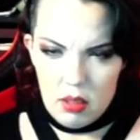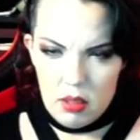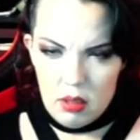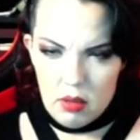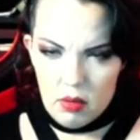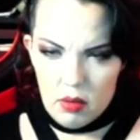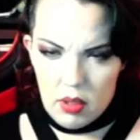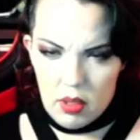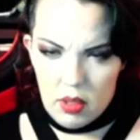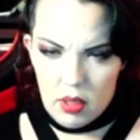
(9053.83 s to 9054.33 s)

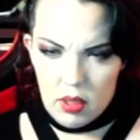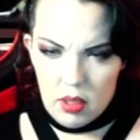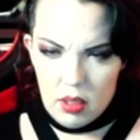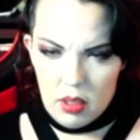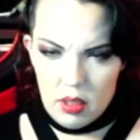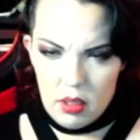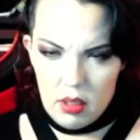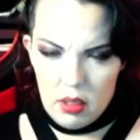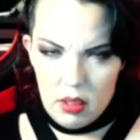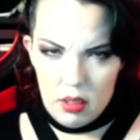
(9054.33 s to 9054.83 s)

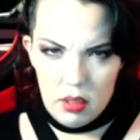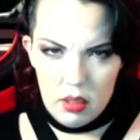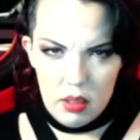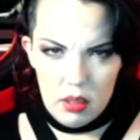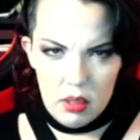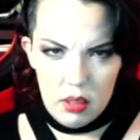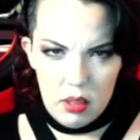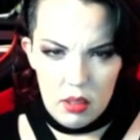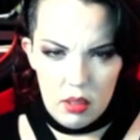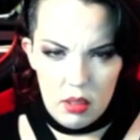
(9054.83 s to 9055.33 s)
Okay.
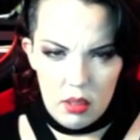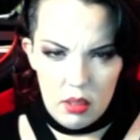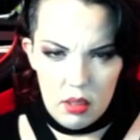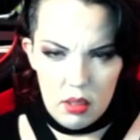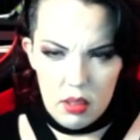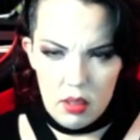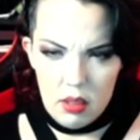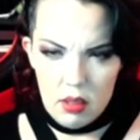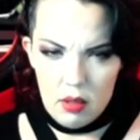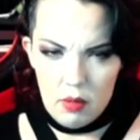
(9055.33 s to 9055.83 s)

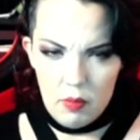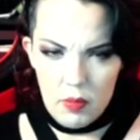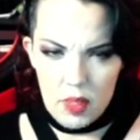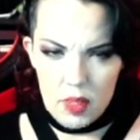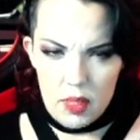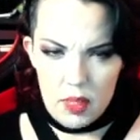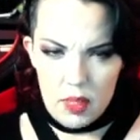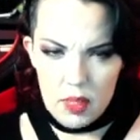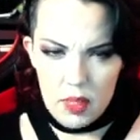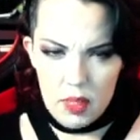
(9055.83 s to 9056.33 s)
My
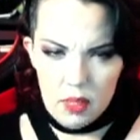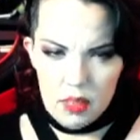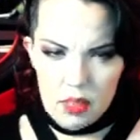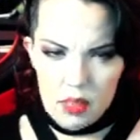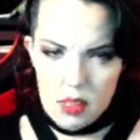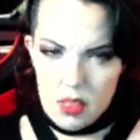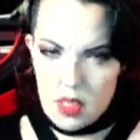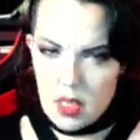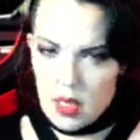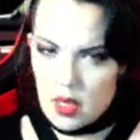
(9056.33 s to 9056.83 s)

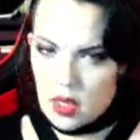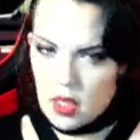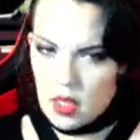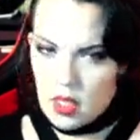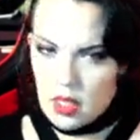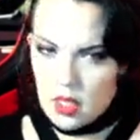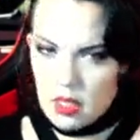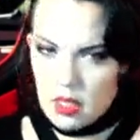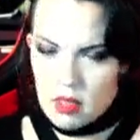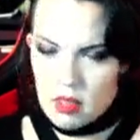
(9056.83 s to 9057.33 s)
TNC, I
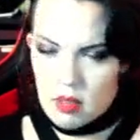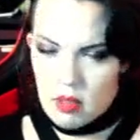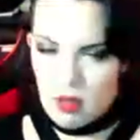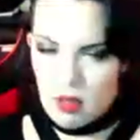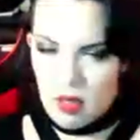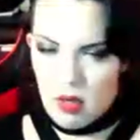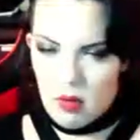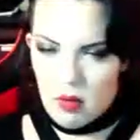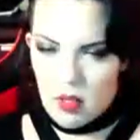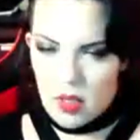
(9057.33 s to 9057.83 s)
think that's
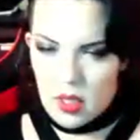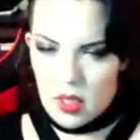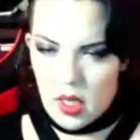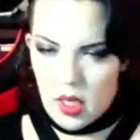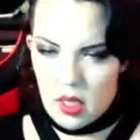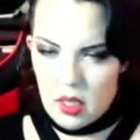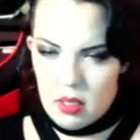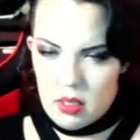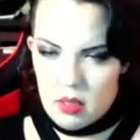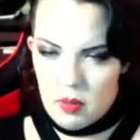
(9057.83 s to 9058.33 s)
good. I don't think
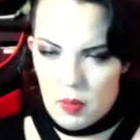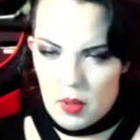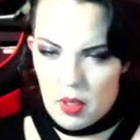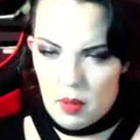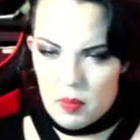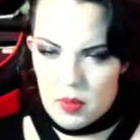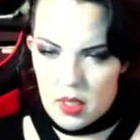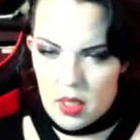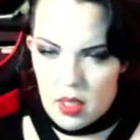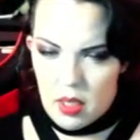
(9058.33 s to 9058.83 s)
that needs to be
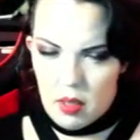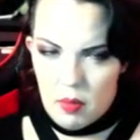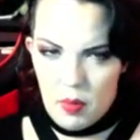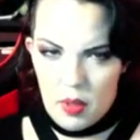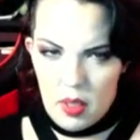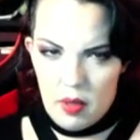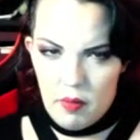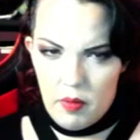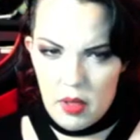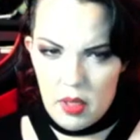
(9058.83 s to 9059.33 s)
updated.
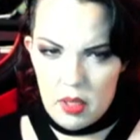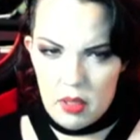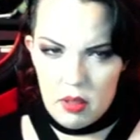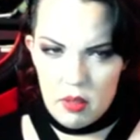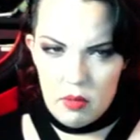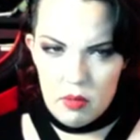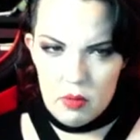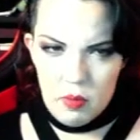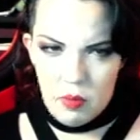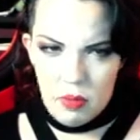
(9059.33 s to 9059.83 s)
My
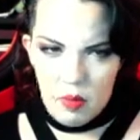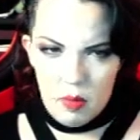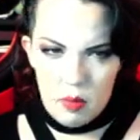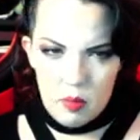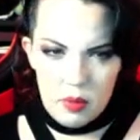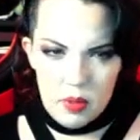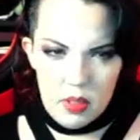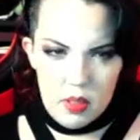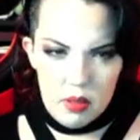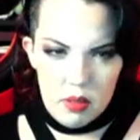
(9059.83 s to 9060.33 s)
FAQ's
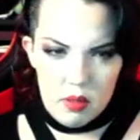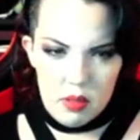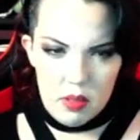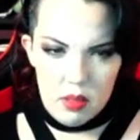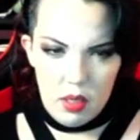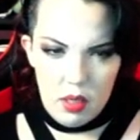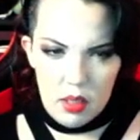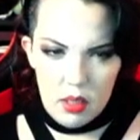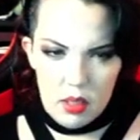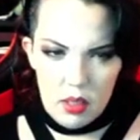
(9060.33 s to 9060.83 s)
probably still
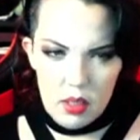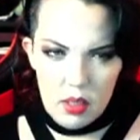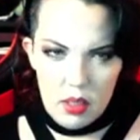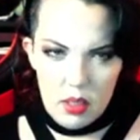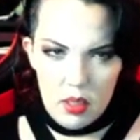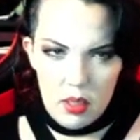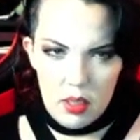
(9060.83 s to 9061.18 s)
solid.